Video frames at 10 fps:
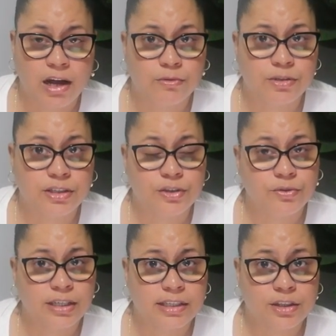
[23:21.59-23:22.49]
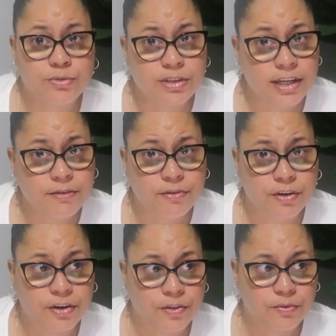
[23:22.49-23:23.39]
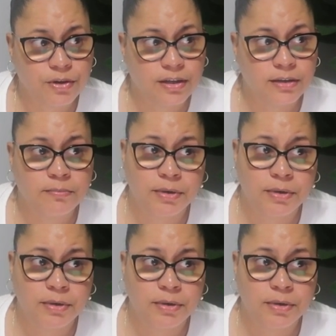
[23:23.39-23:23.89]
I will see you next Tuesday for another one.